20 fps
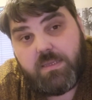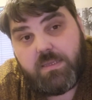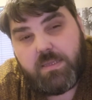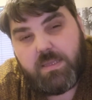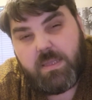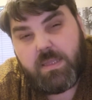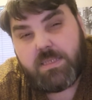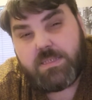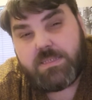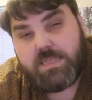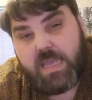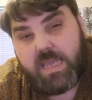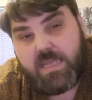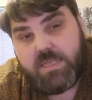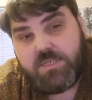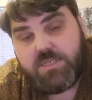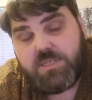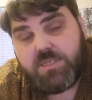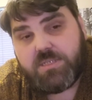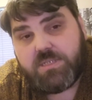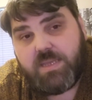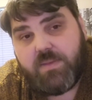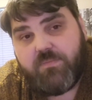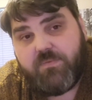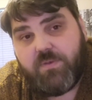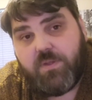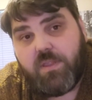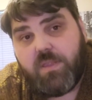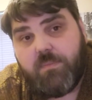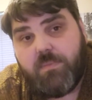That the second she stepped
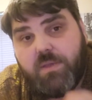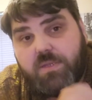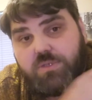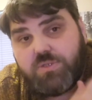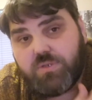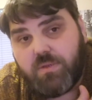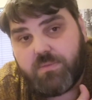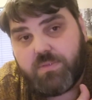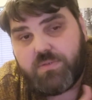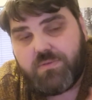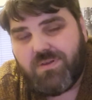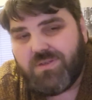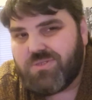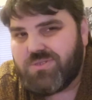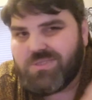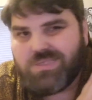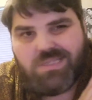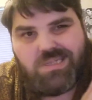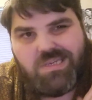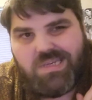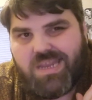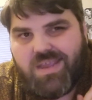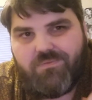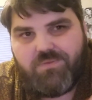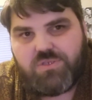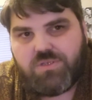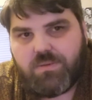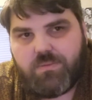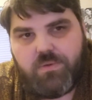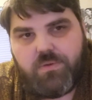foot on the boat, she dropped her rosary. She
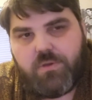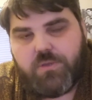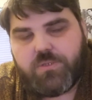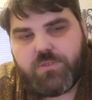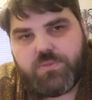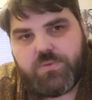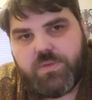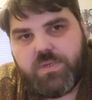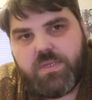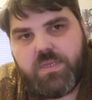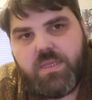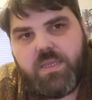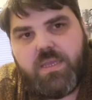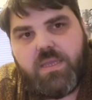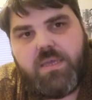never dropped my rosary.